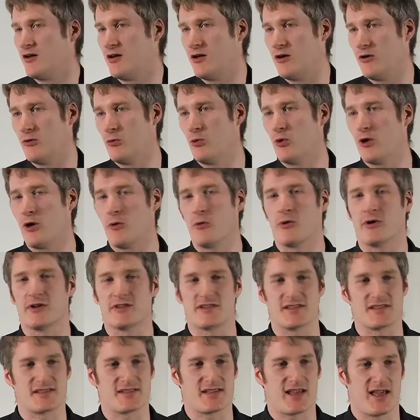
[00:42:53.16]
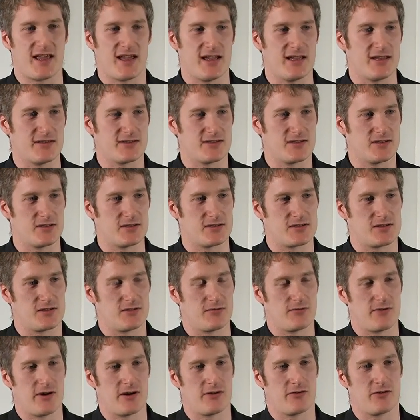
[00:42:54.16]
all I wanted to say to, to
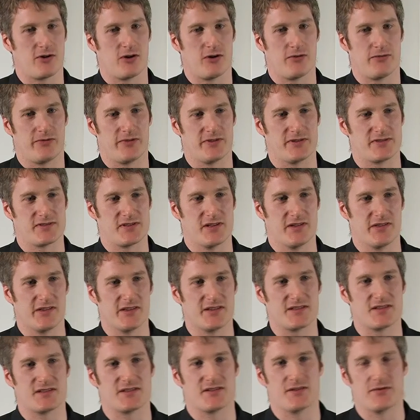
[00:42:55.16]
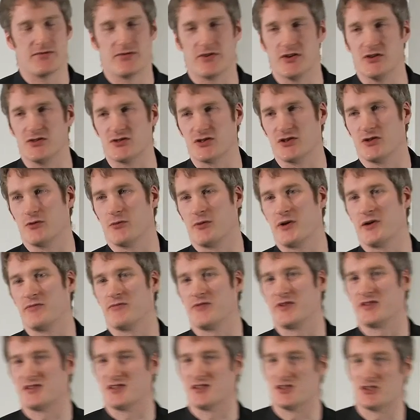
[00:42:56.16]
round off is that this is the future that we
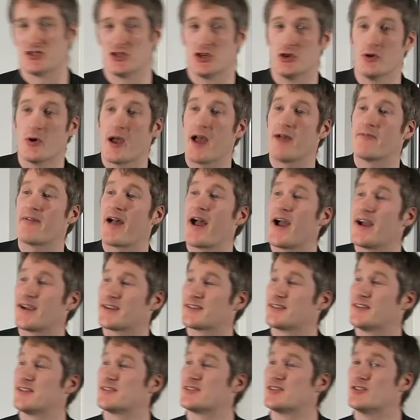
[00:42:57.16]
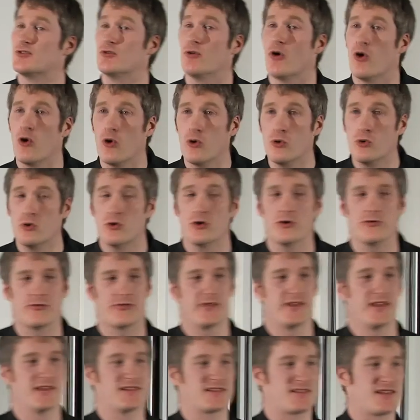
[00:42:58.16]
envisage. You have access to all of
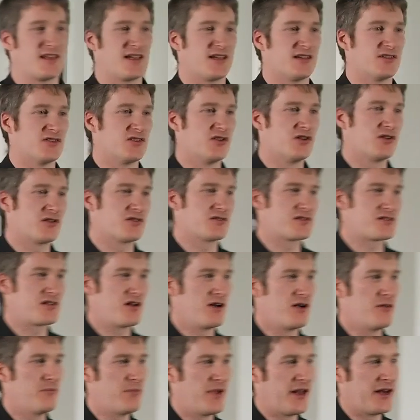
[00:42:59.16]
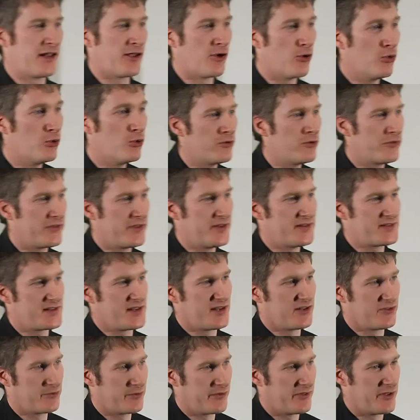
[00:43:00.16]
these things. You can start embedding of these
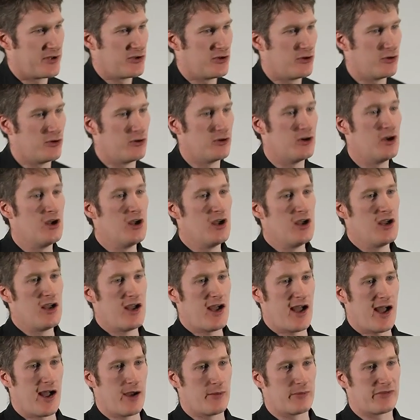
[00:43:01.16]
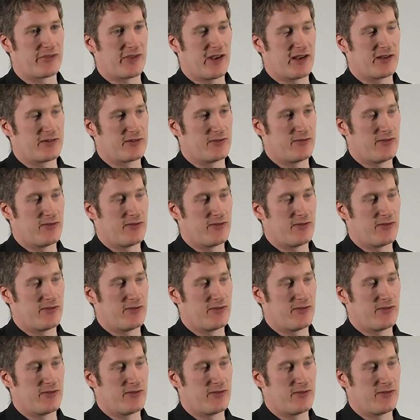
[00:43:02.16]
things within your apps as